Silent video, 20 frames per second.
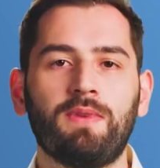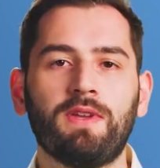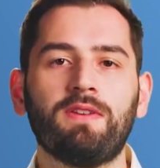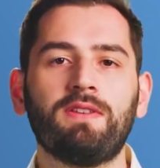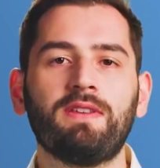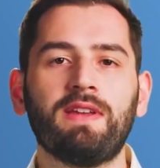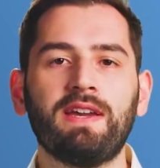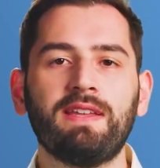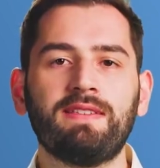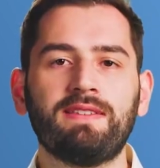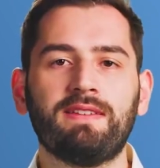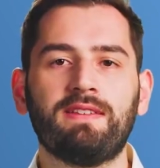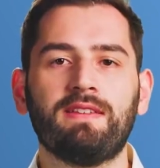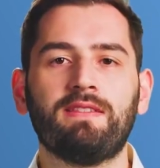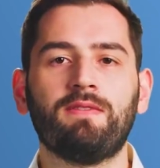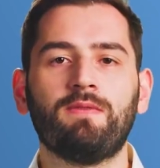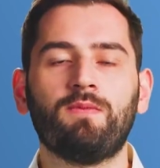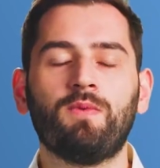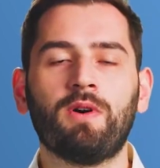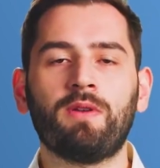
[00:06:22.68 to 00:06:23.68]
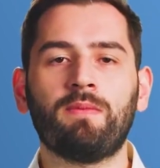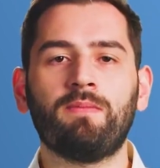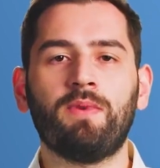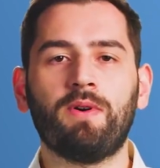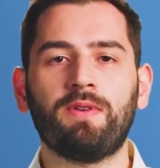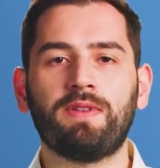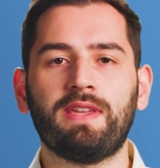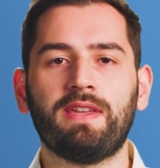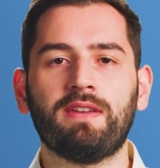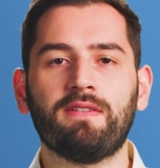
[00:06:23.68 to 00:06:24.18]
united in the one
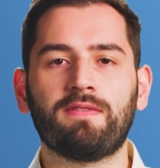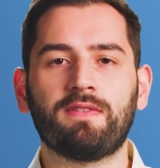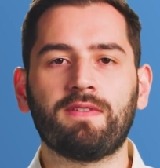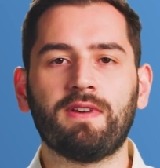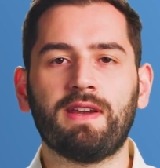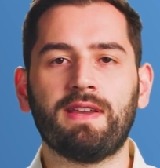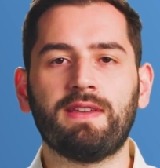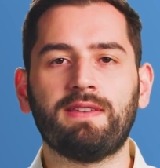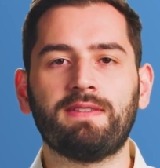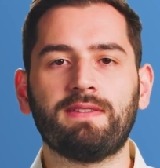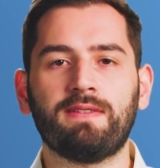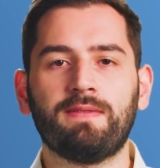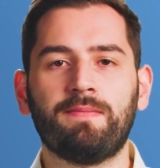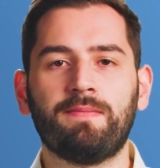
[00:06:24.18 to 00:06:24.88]
body of Christ.